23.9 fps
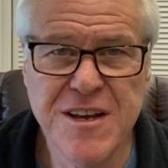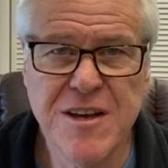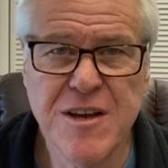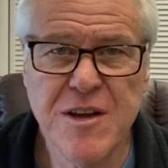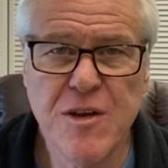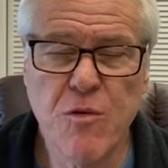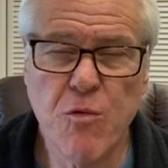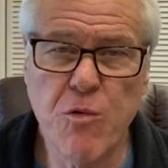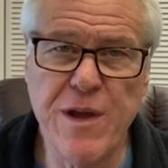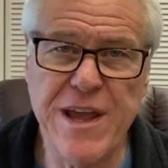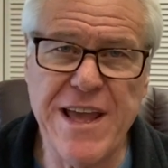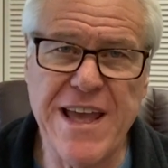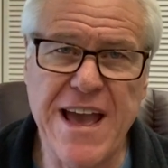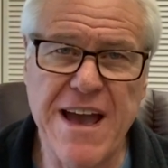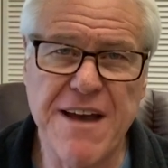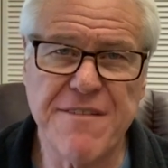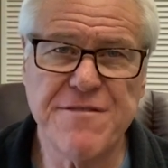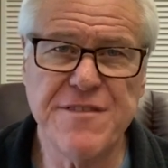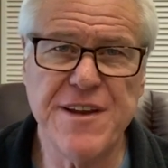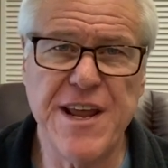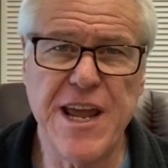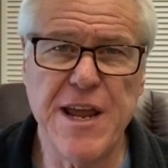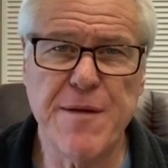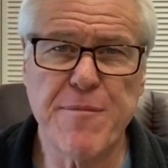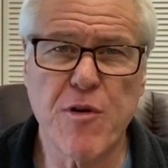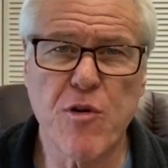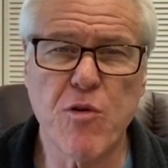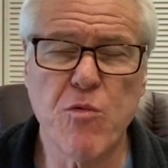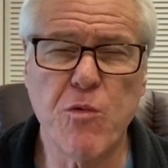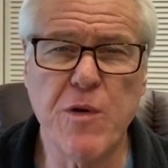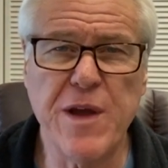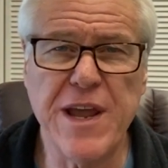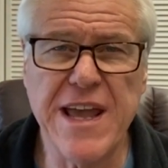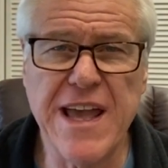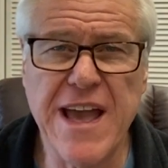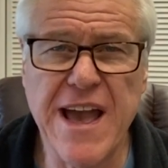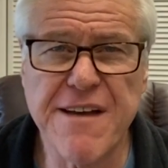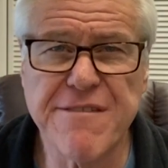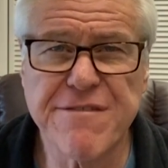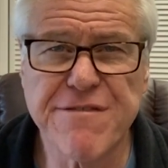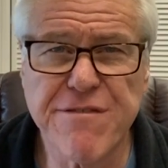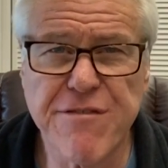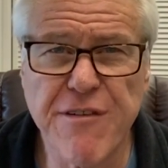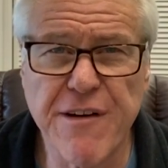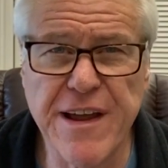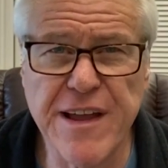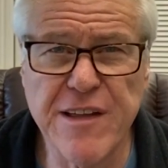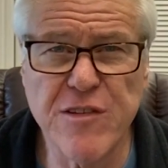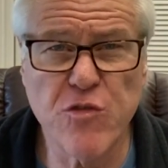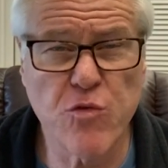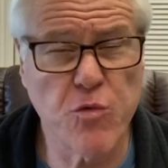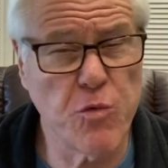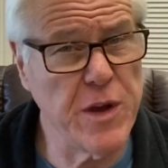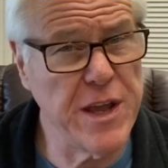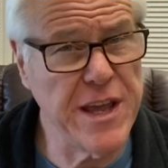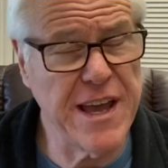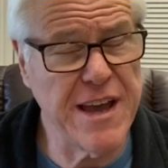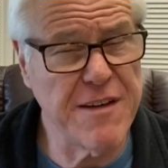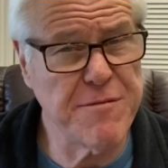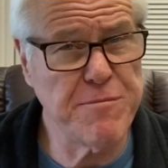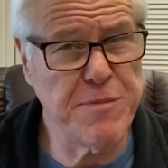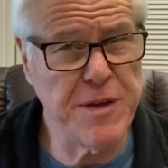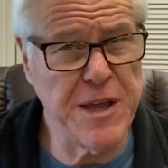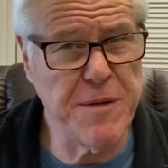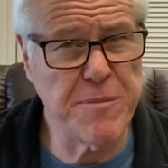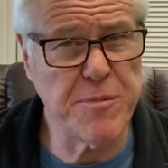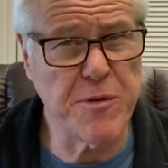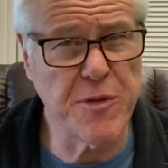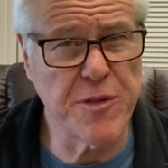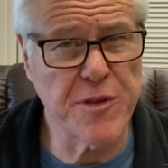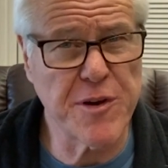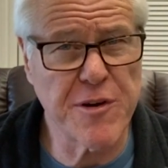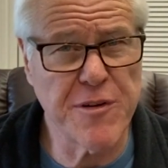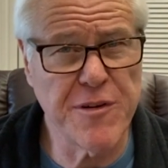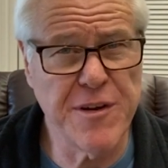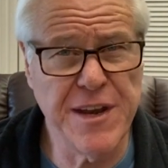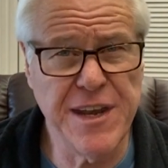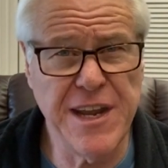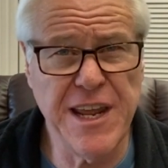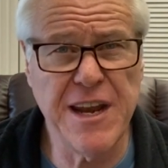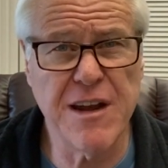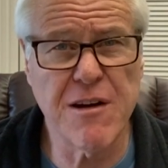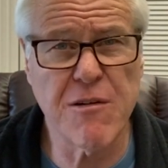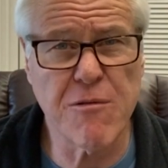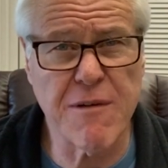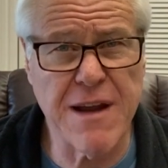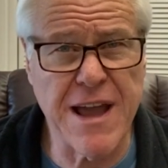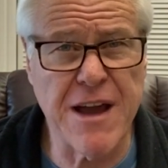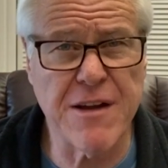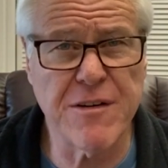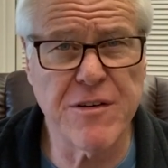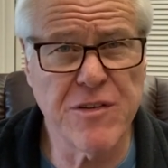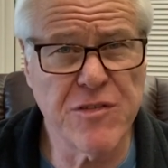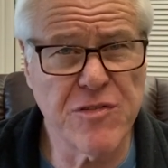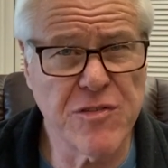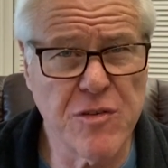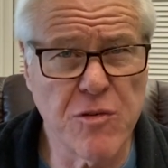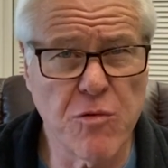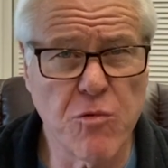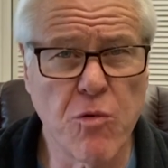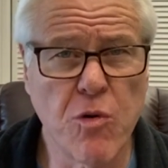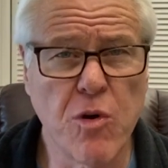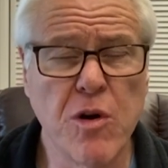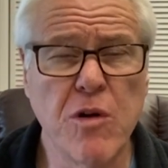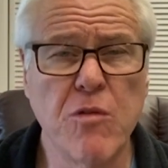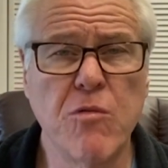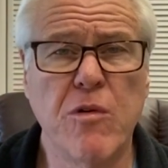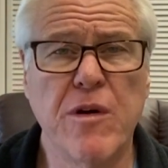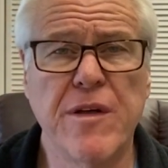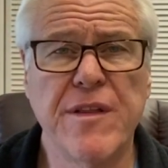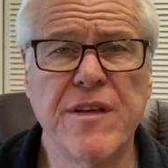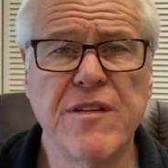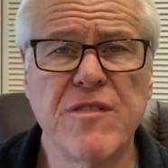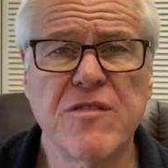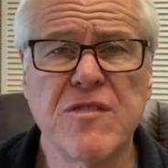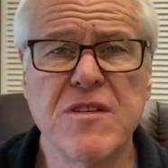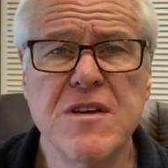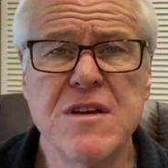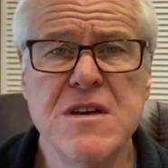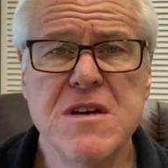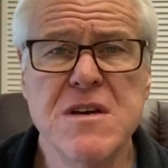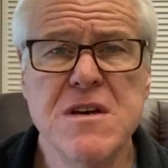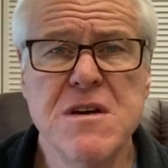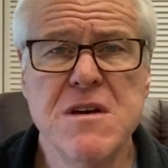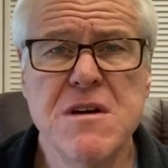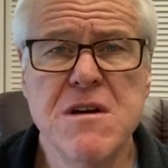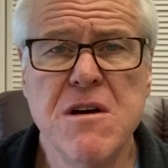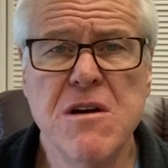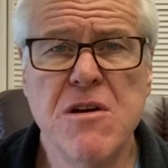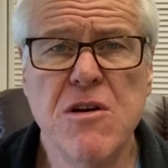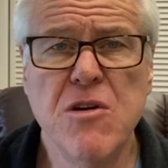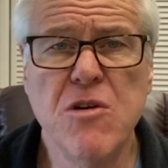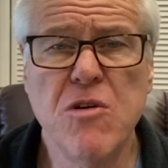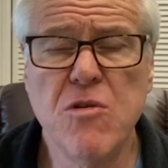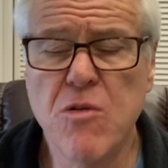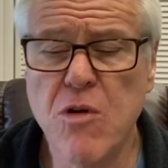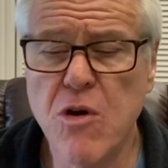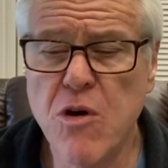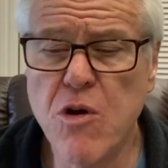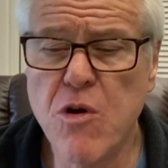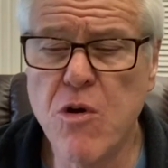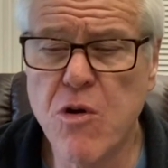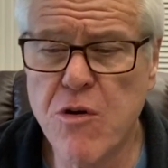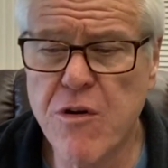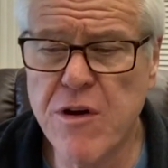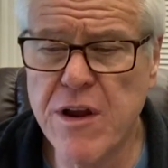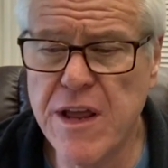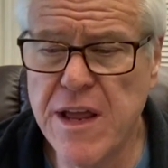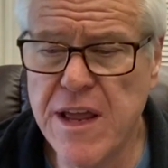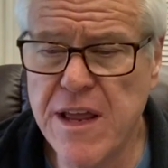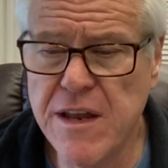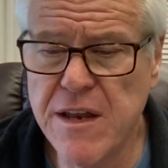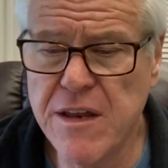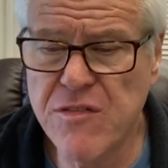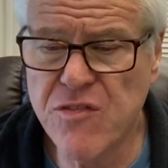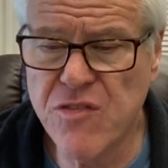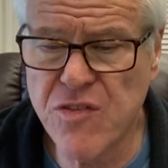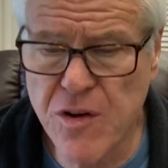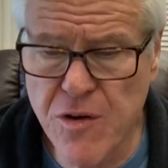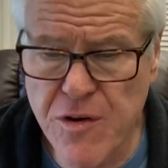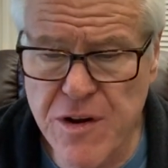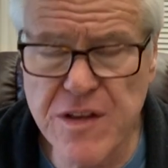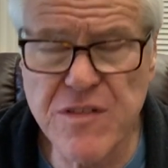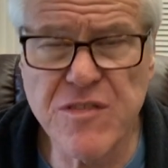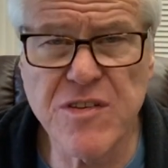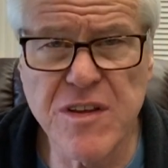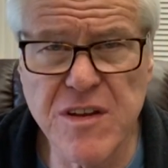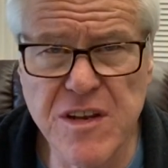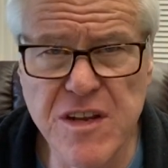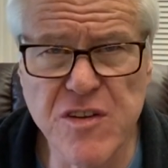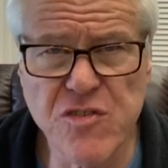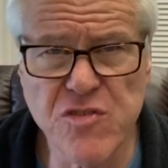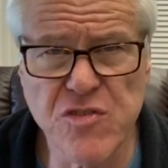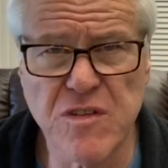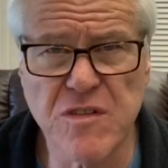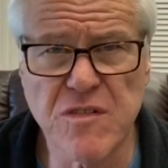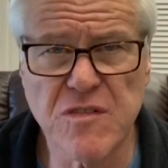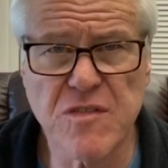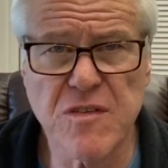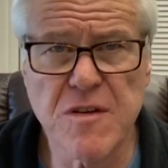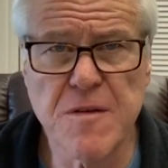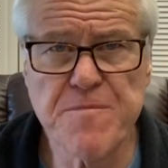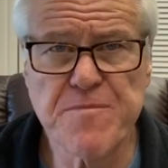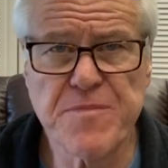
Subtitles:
We have neighbor, we have friends, we have people that are in need around us that work with us who are in serious conditions.